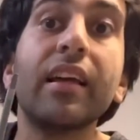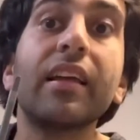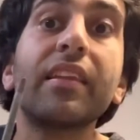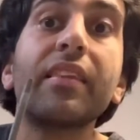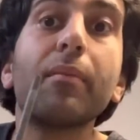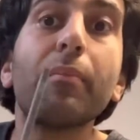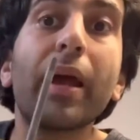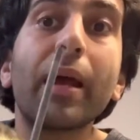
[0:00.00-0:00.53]
the
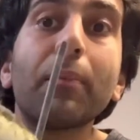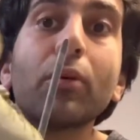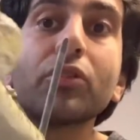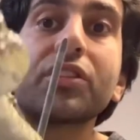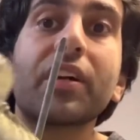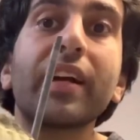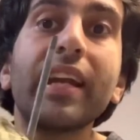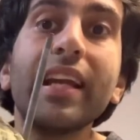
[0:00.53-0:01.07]
mammals
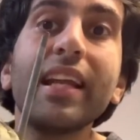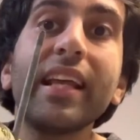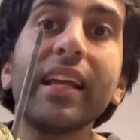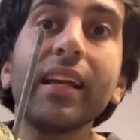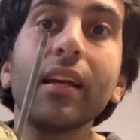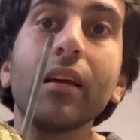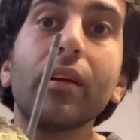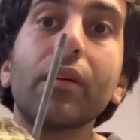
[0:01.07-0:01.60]
they're eating
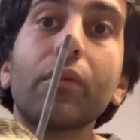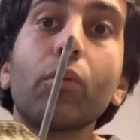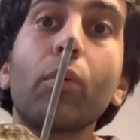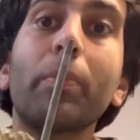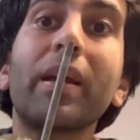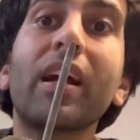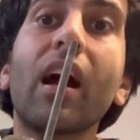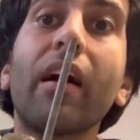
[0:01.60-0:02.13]
will
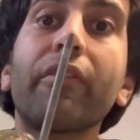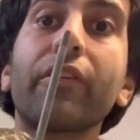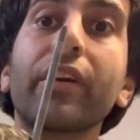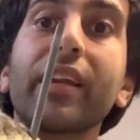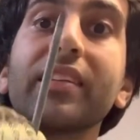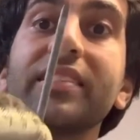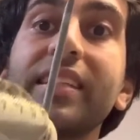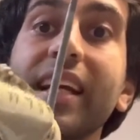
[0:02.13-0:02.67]
be covered
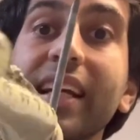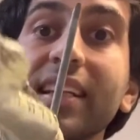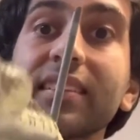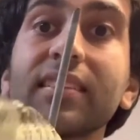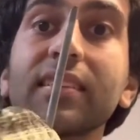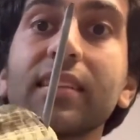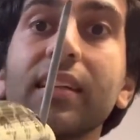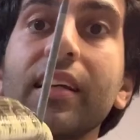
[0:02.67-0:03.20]
in
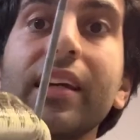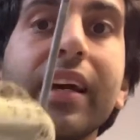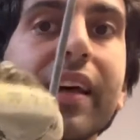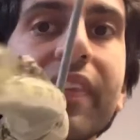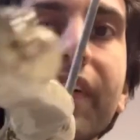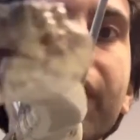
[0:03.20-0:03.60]
ticks, and they're